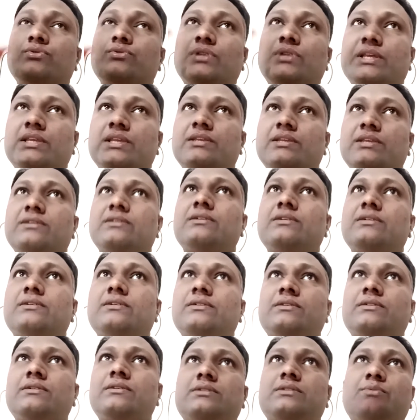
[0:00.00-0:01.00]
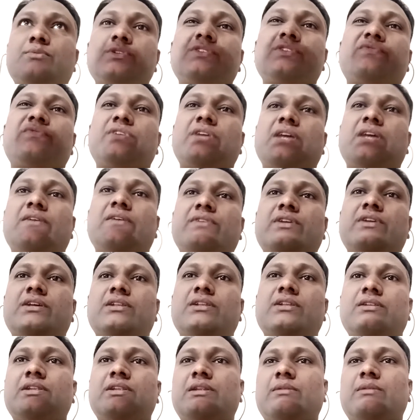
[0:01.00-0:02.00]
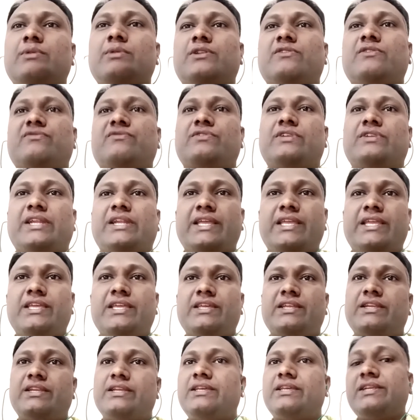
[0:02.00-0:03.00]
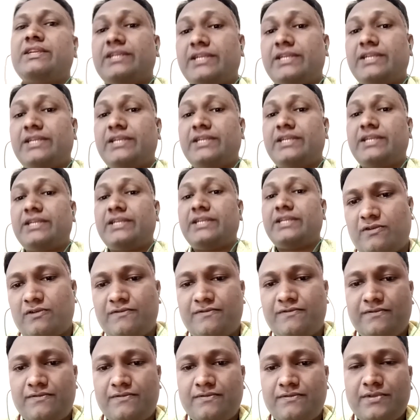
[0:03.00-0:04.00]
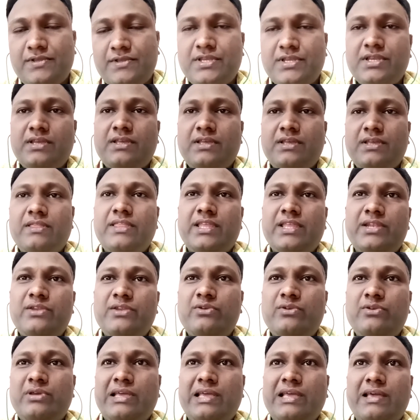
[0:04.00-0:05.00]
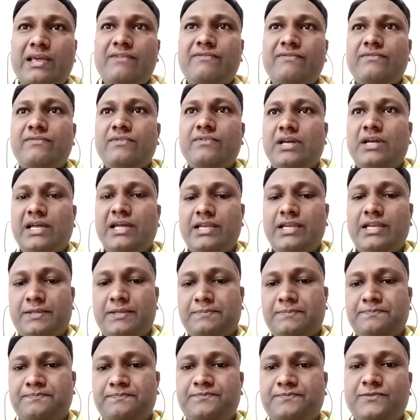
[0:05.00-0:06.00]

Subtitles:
Like, suppose if you're having a little bit of drying, irritating cough, then you have honey.